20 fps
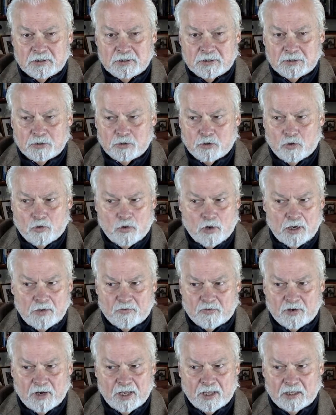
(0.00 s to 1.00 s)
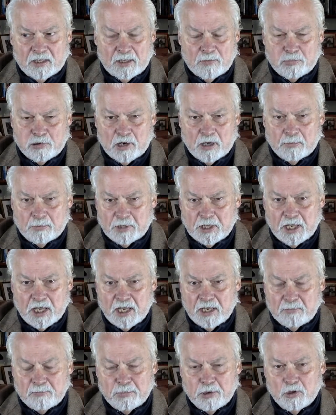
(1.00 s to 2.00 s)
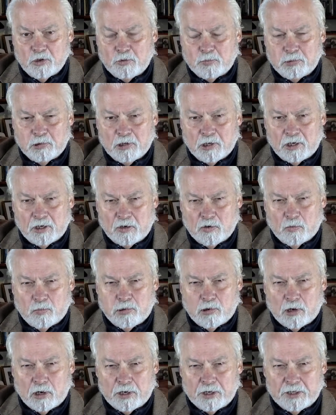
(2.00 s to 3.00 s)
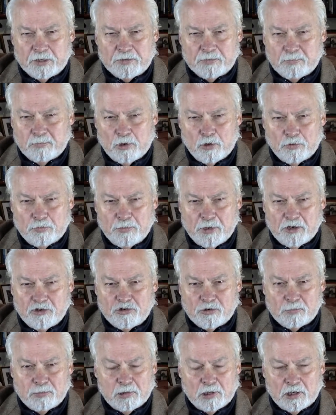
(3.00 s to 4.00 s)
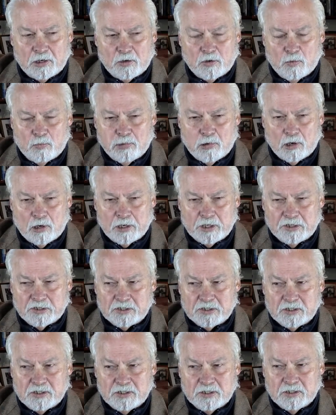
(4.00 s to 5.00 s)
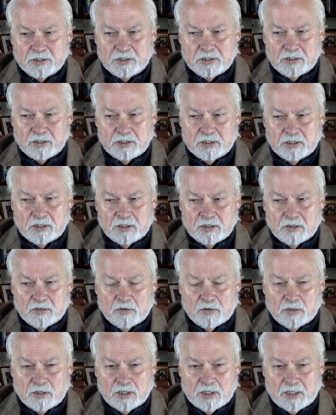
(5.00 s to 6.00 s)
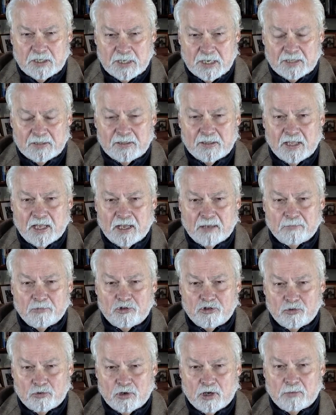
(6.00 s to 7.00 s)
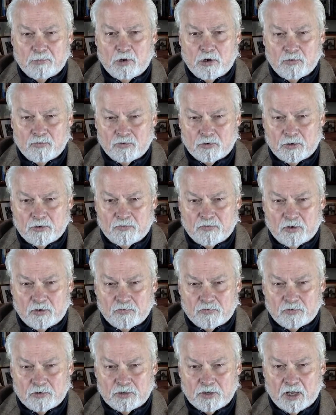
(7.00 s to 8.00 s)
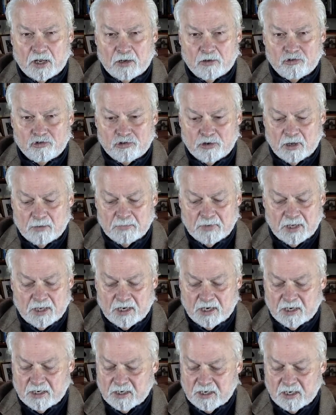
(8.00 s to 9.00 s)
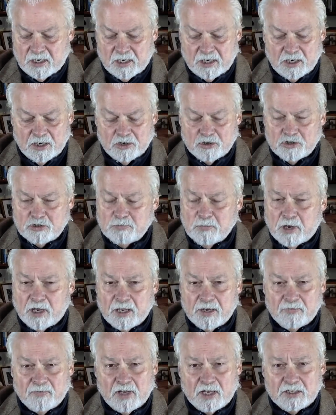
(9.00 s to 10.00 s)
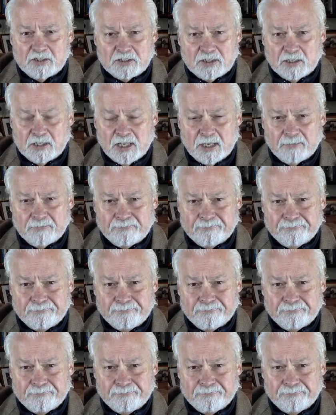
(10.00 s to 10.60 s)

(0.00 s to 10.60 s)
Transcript: who quite frankly probably hate both political parties, both major political parties, get them to come over and vote for Donald Trump. And here's my advice on that.